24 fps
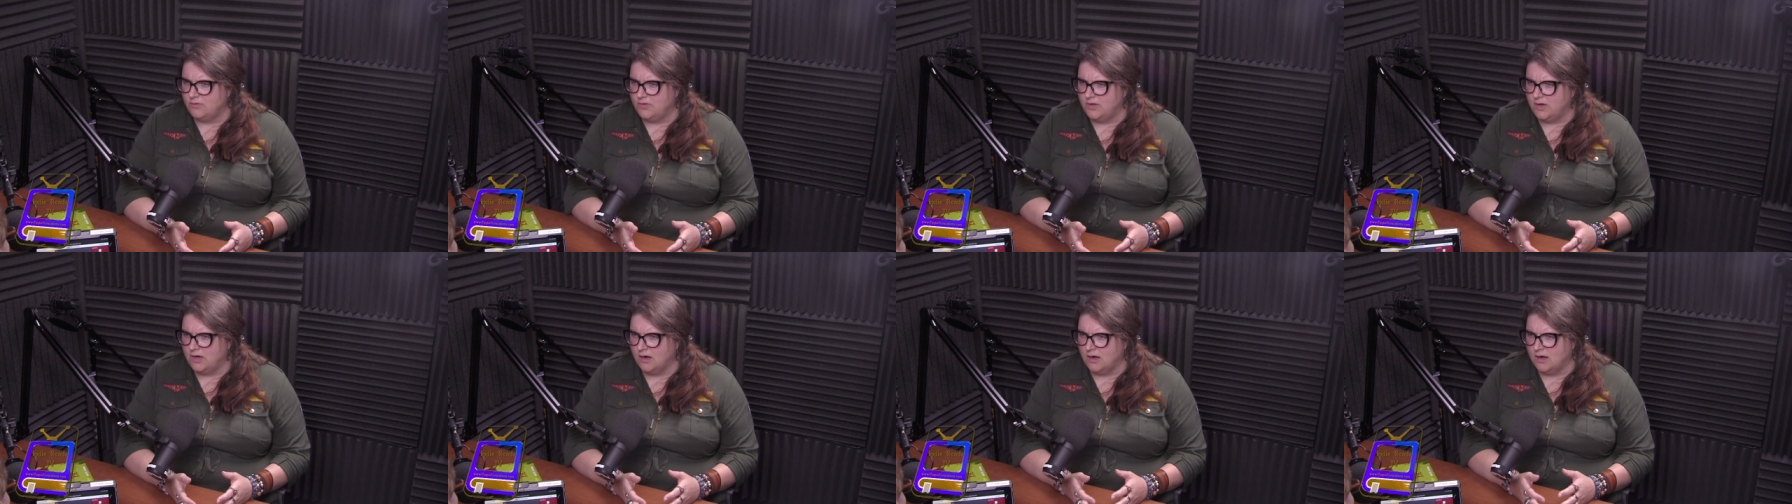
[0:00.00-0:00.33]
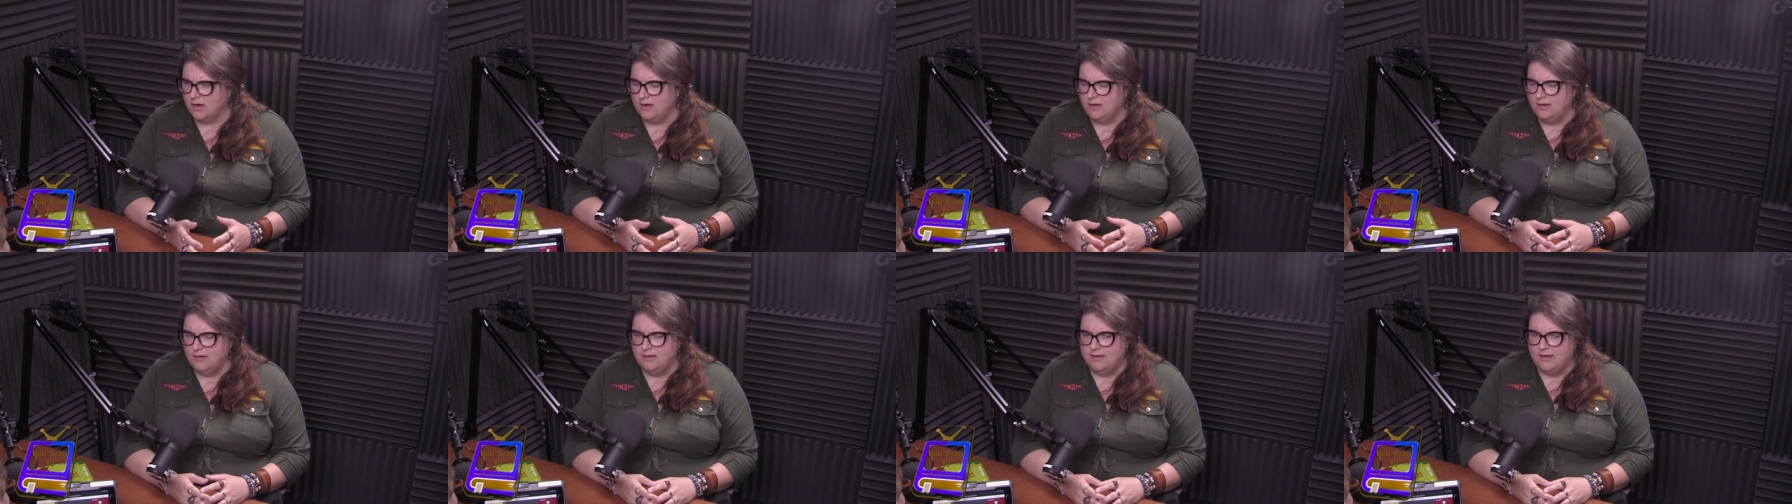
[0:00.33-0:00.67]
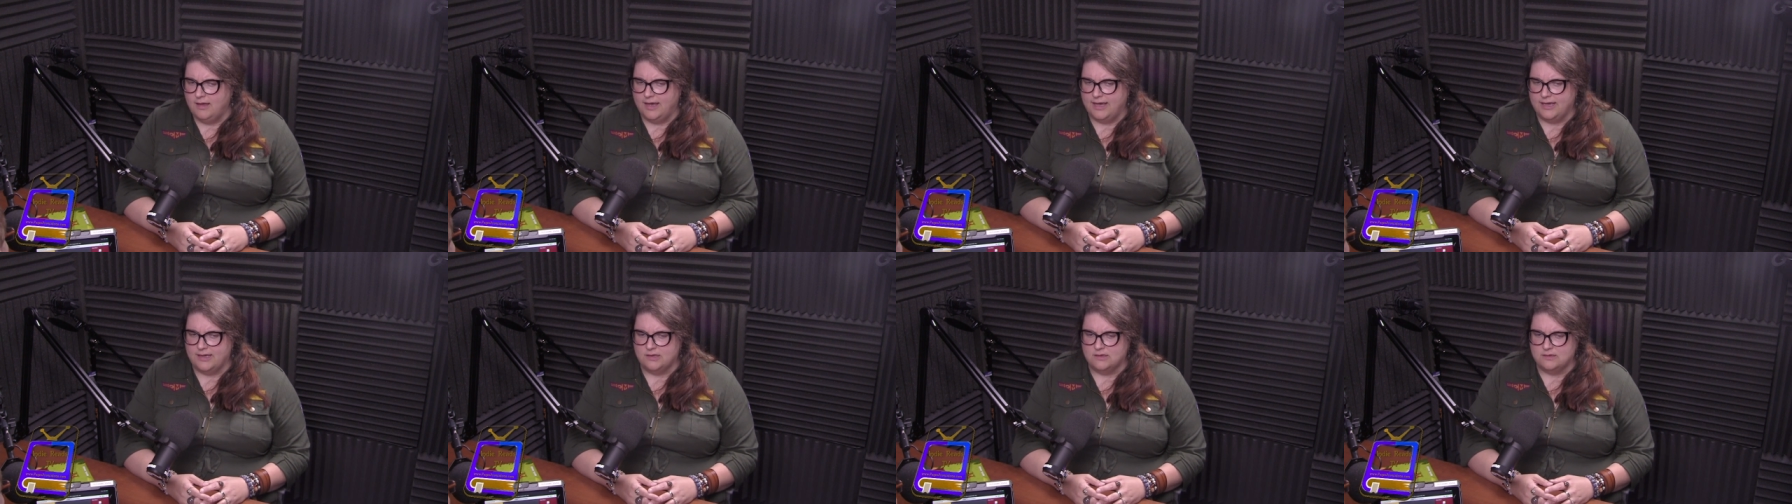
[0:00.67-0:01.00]
there
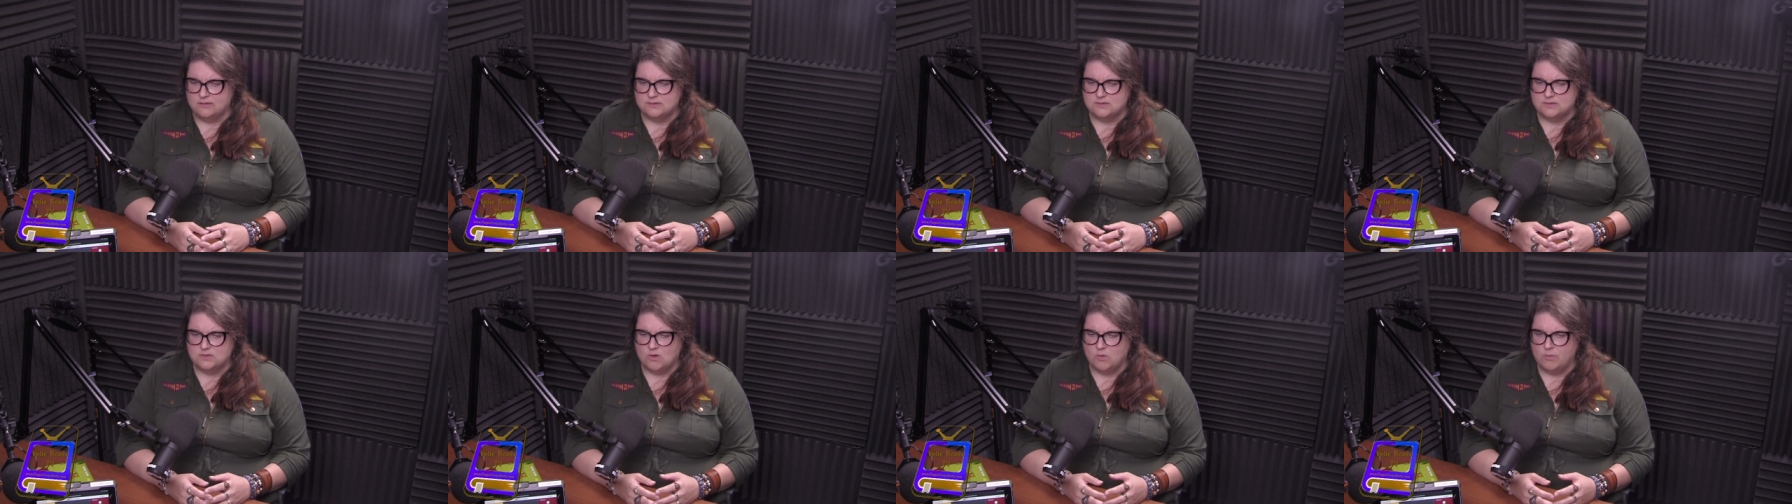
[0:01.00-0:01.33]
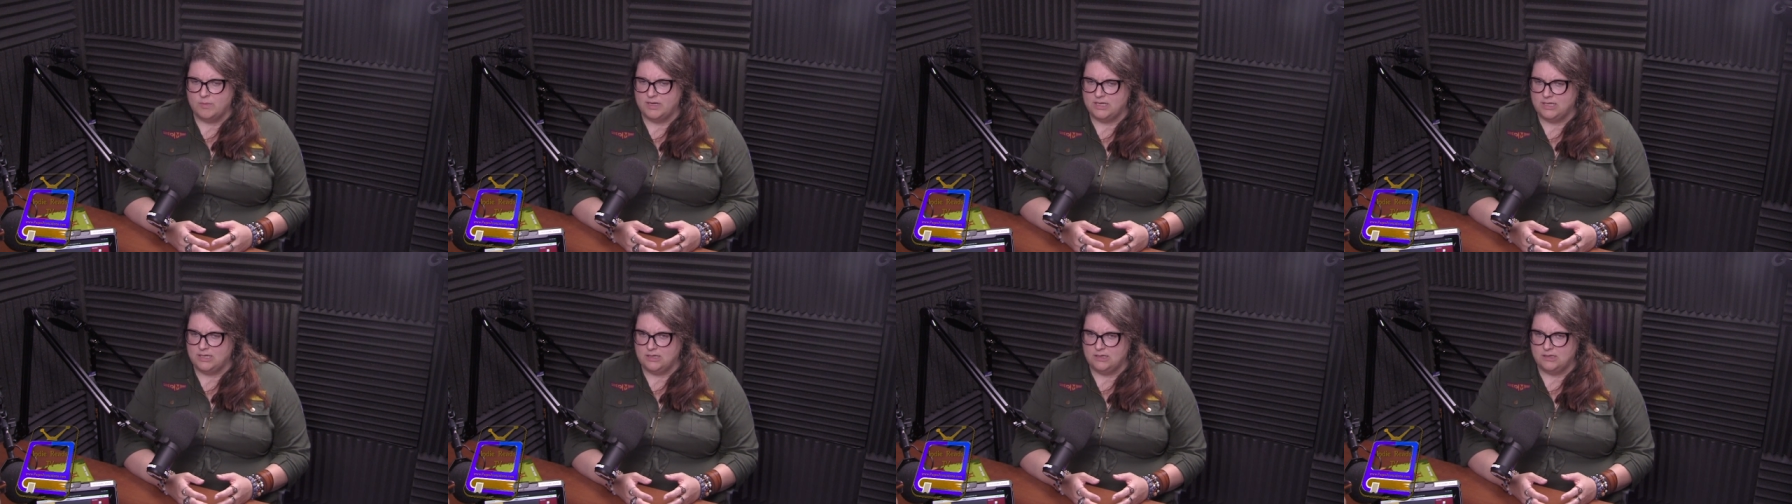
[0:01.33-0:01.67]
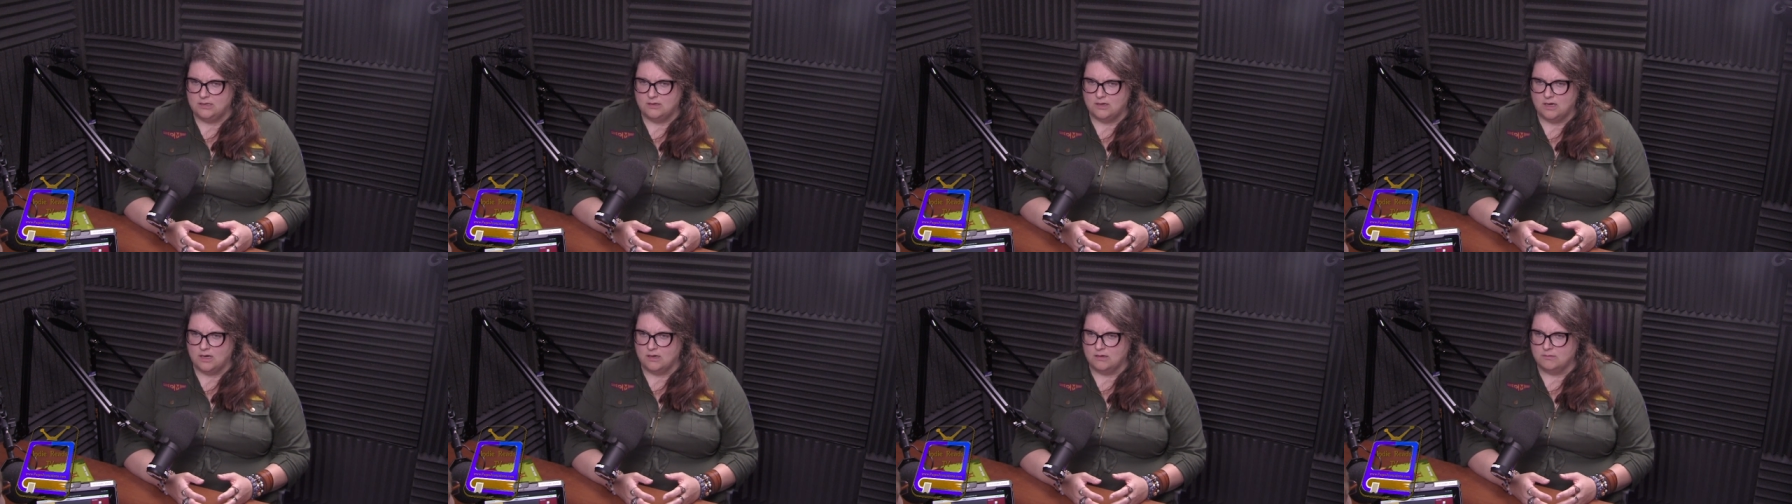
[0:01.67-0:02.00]
and so many
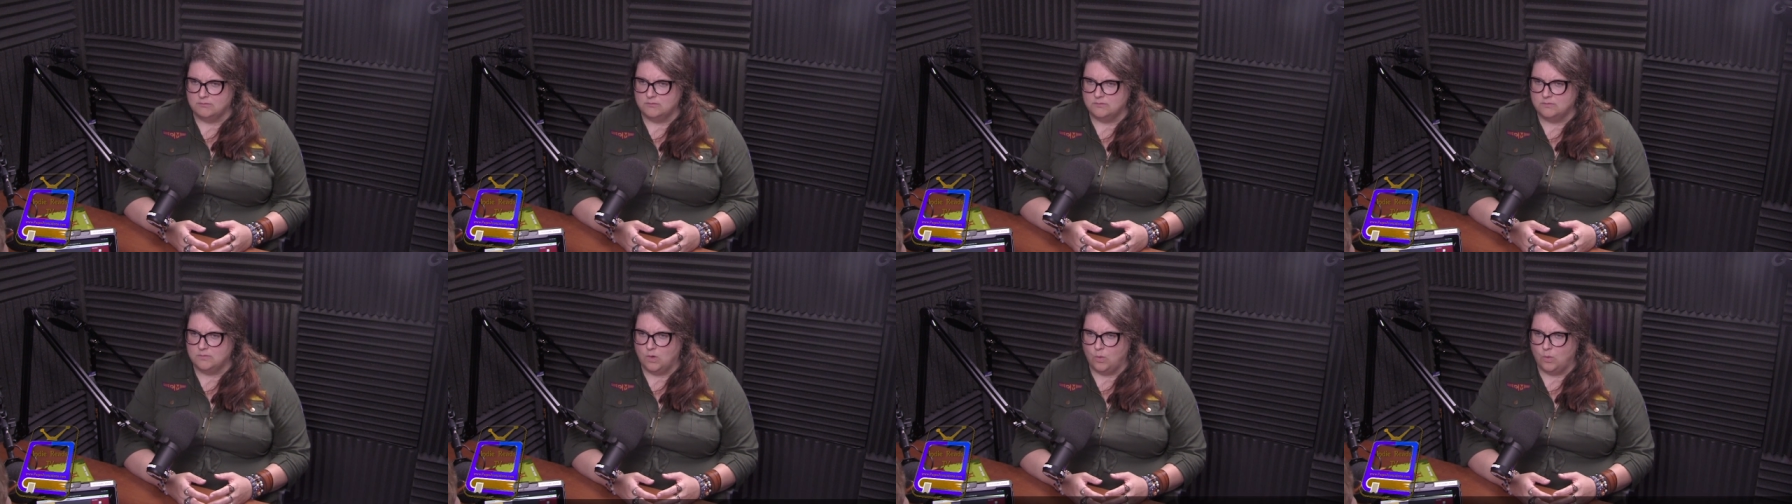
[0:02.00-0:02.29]
um,